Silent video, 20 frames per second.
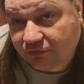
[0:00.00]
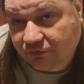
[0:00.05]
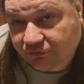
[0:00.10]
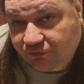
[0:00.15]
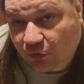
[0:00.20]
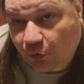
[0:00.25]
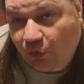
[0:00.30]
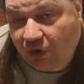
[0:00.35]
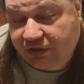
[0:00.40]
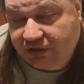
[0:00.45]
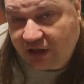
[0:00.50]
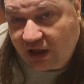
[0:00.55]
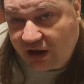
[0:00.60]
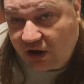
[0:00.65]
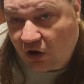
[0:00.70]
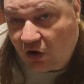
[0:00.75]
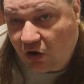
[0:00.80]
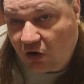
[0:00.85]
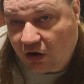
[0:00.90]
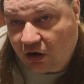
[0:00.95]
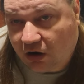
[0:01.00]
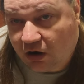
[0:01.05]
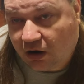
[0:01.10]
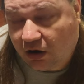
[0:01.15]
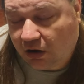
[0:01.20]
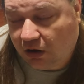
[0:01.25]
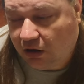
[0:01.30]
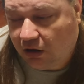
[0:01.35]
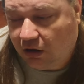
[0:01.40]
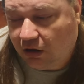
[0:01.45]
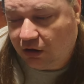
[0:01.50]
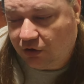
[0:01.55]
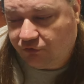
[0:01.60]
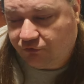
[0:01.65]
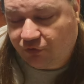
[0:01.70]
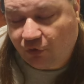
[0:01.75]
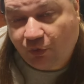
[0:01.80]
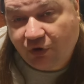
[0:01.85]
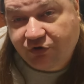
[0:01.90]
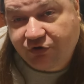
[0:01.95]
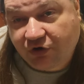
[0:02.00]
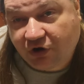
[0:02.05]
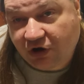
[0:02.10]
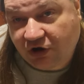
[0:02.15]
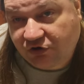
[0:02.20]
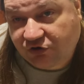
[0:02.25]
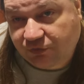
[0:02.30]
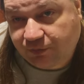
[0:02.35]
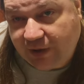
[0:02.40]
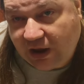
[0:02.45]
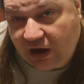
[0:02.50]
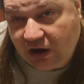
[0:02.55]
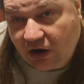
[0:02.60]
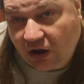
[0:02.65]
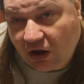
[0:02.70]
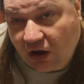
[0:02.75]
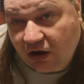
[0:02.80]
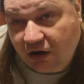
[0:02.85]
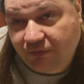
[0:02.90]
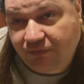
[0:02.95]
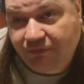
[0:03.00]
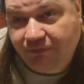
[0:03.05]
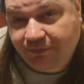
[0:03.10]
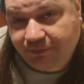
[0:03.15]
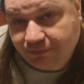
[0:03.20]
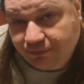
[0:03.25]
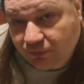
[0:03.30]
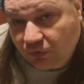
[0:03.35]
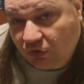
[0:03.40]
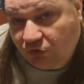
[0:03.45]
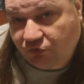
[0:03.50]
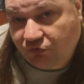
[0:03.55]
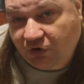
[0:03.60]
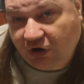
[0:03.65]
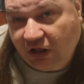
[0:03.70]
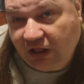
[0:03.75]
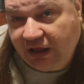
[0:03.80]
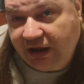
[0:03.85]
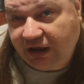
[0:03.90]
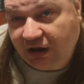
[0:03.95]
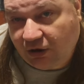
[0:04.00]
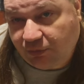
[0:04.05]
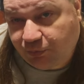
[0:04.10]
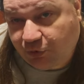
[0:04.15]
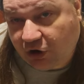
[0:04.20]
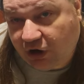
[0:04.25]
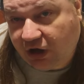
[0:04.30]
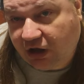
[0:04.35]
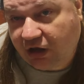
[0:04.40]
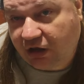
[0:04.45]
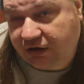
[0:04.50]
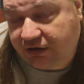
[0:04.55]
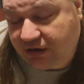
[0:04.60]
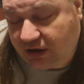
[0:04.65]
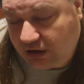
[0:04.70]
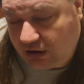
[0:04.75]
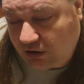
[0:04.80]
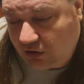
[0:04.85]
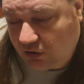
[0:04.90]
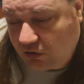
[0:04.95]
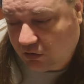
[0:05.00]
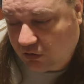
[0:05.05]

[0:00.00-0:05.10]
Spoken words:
For what they are, for what you're going to spend on them, really a pretty good deal.